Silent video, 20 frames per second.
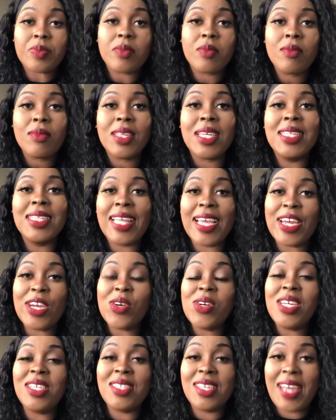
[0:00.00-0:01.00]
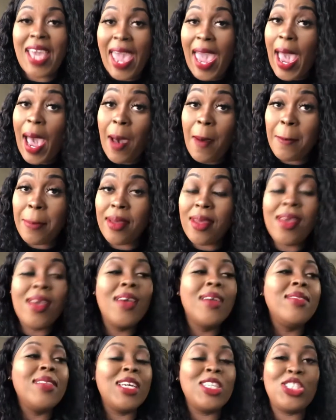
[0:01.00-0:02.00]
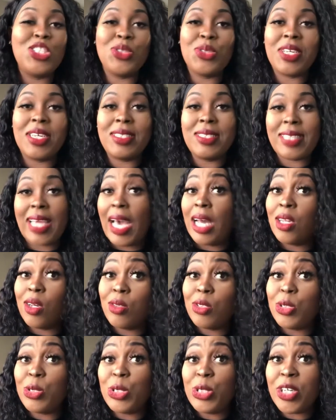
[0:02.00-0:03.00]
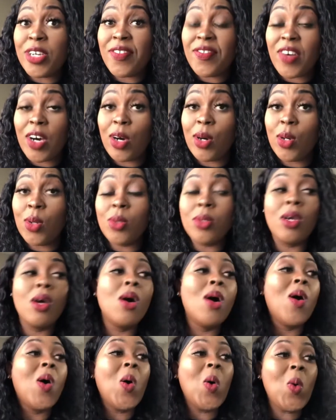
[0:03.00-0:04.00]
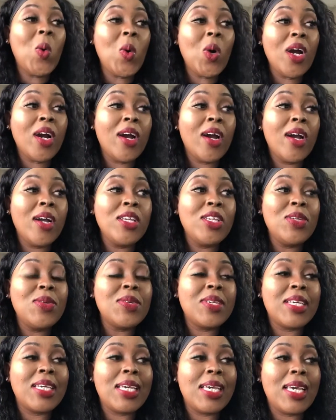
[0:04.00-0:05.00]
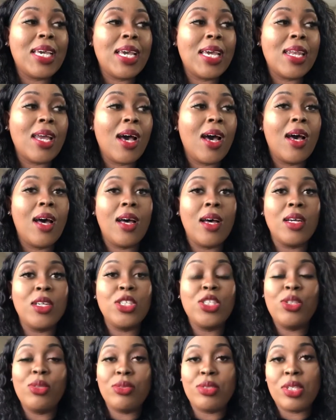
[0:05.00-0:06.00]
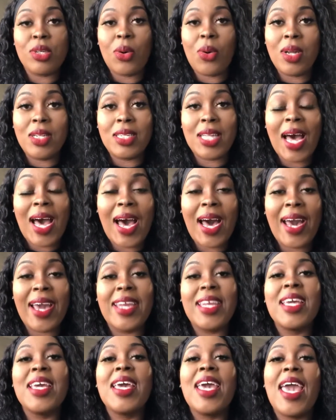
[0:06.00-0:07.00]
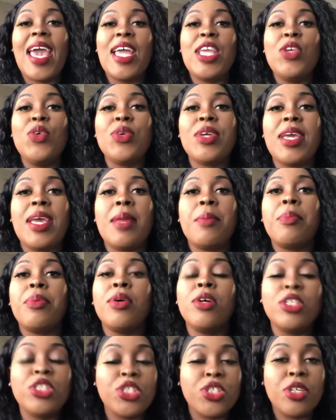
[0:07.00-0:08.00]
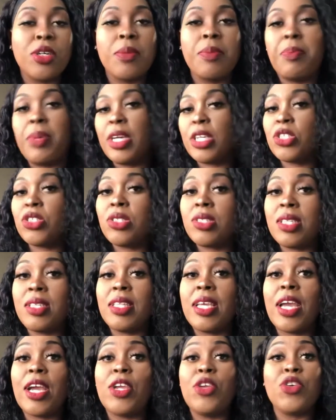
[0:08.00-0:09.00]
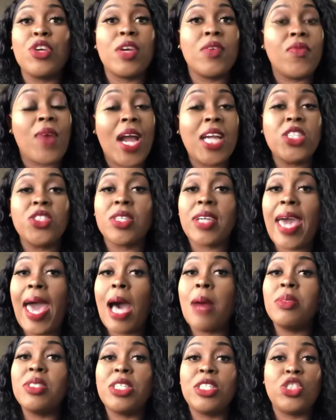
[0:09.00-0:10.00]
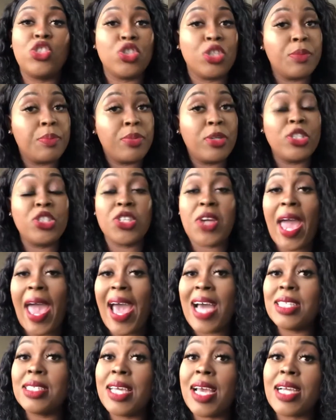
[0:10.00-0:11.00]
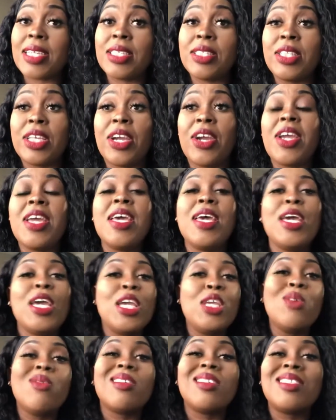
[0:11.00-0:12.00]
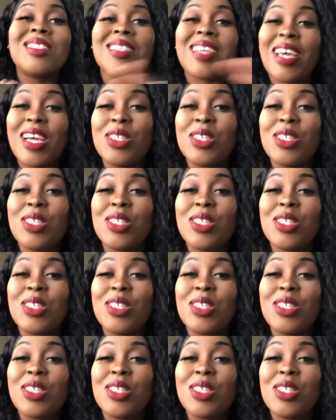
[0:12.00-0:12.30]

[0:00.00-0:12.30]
Later is an app that you can download to your phone, or you can use it online, and you can put your pictures in there, you can write your captions, you can put your hashtags in there, and you can schedule